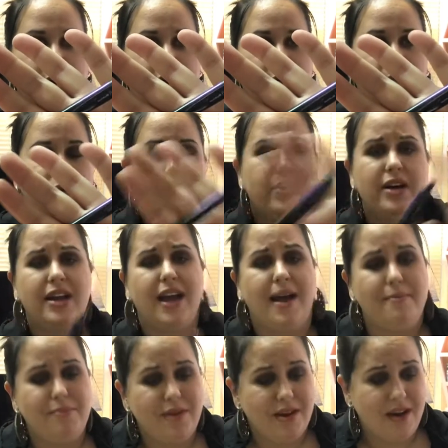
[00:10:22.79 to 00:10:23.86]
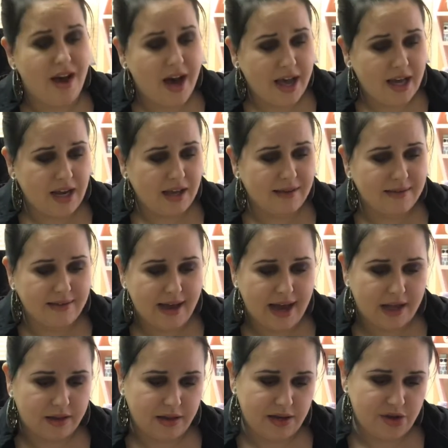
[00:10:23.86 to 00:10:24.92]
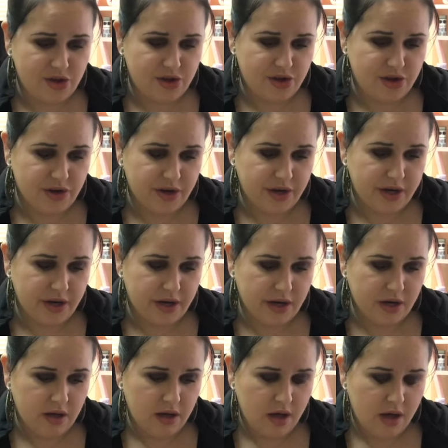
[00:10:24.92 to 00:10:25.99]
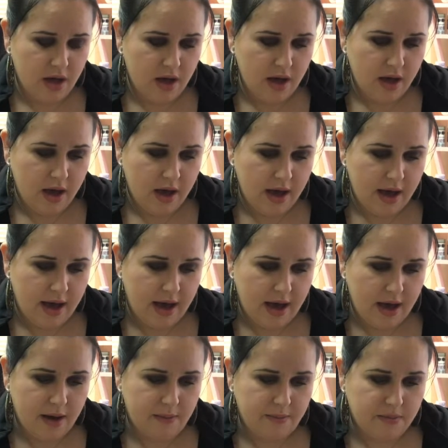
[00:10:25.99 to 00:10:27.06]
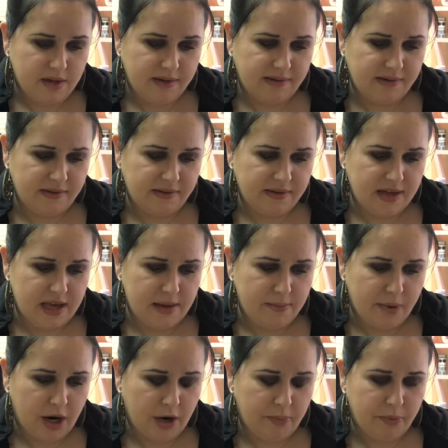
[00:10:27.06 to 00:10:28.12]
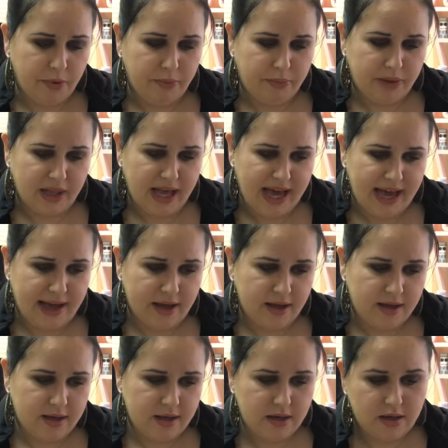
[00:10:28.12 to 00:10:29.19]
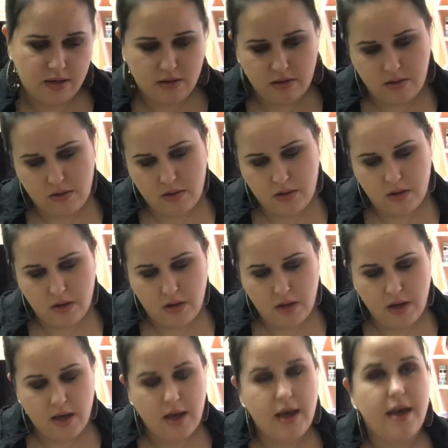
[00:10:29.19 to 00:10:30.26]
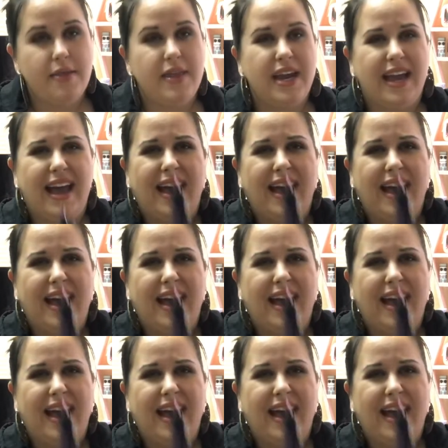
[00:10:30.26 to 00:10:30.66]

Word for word: purple one. I'm not exactly sure. Um, this is the purple black and then it